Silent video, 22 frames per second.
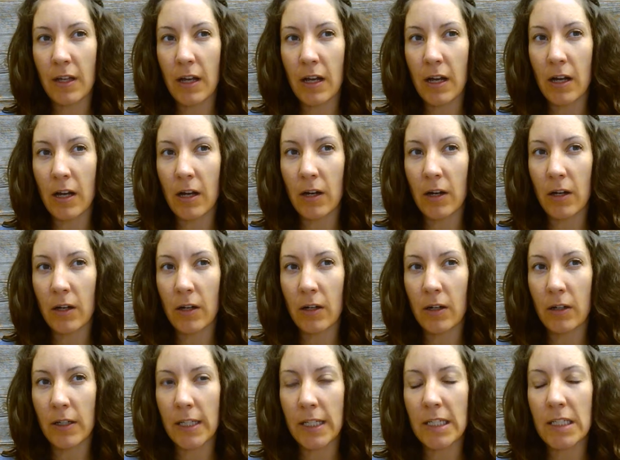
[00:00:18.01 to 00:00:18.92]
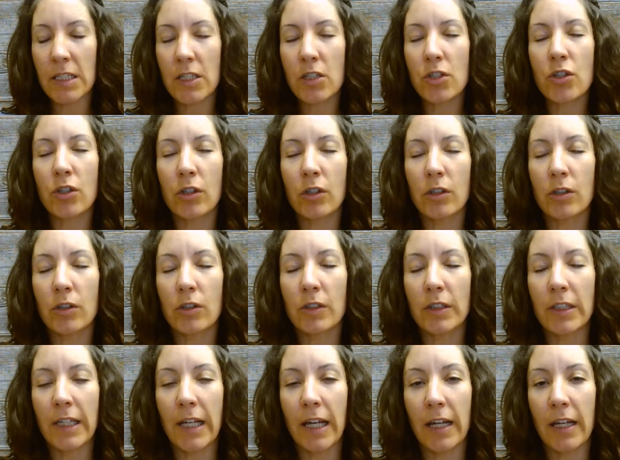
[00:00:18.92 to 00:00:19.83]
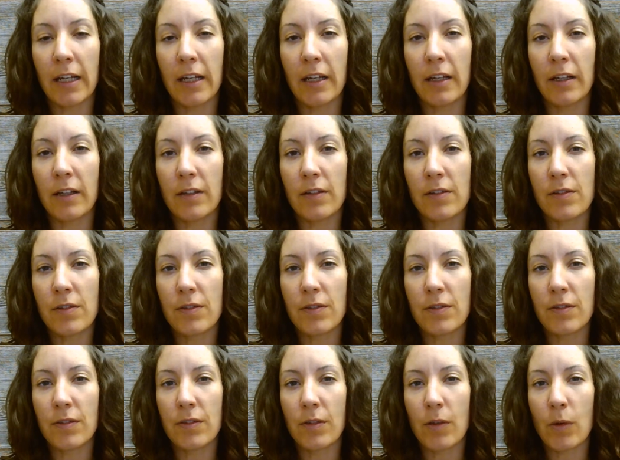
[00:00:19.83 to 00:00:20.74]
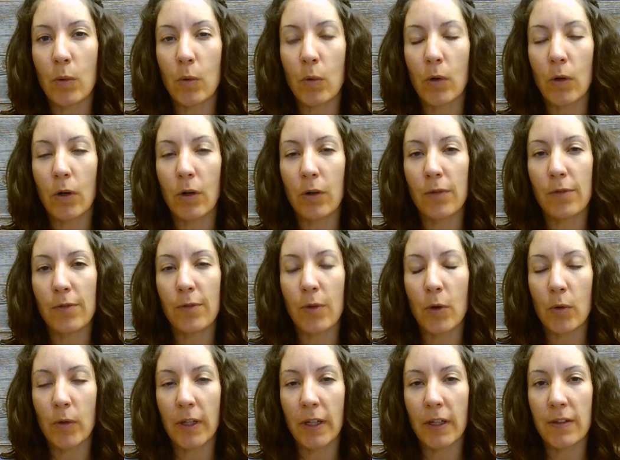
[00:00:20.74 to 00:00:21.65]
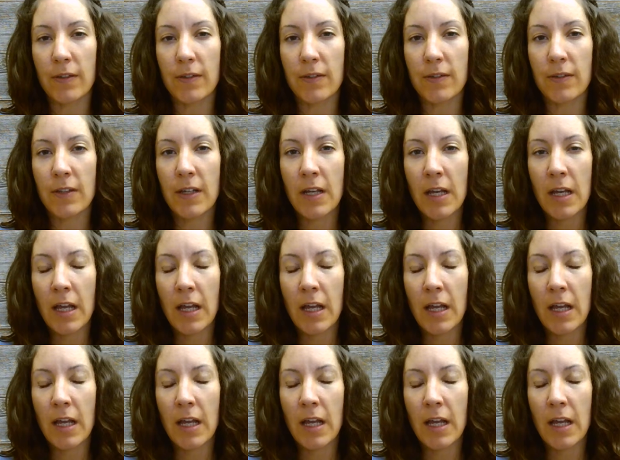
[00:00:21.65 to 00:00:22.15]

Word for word: our internal gaze or focus.